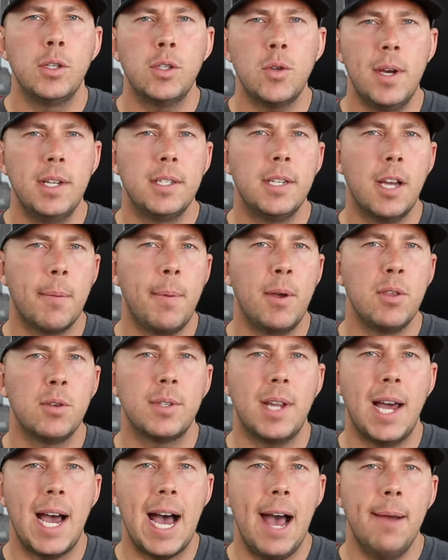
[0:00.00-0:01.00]
So let's go ahead and talk about
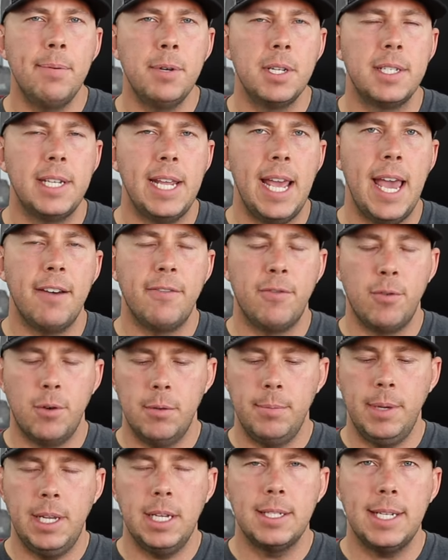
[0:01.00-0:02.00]
those options they have for
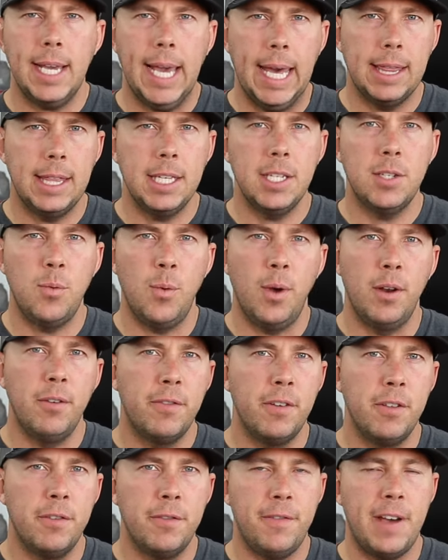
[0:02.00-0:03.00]
it, because I got this one
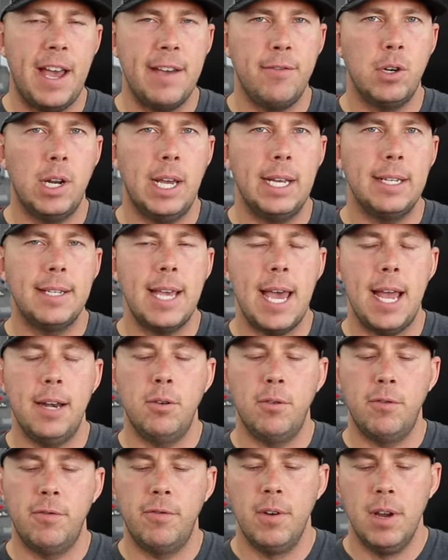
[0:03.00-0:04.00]
for the 509
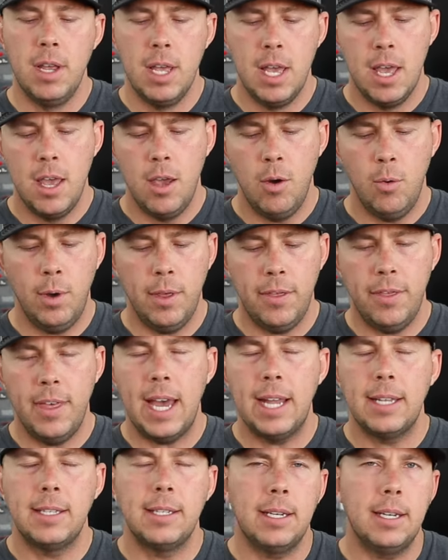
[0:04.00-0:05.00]
Tactical with
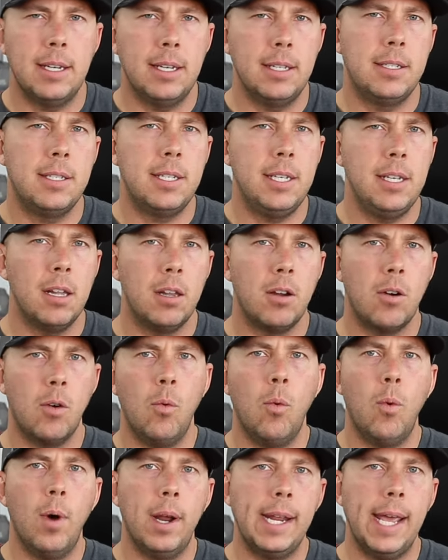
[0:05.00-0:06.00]
that
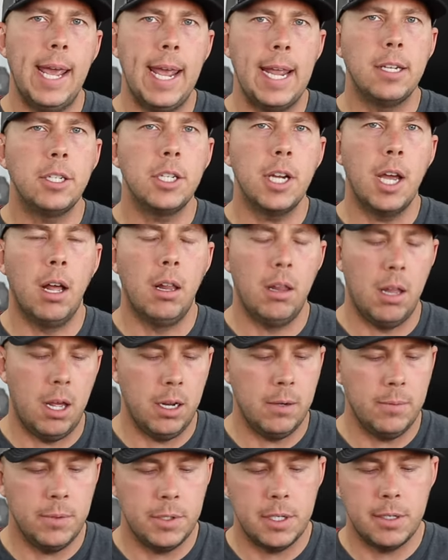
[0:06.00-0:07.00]
TLR1HL on
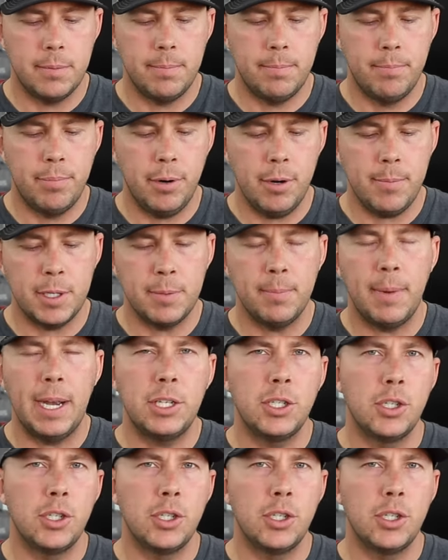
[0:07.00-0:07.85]
it, which is pretty much my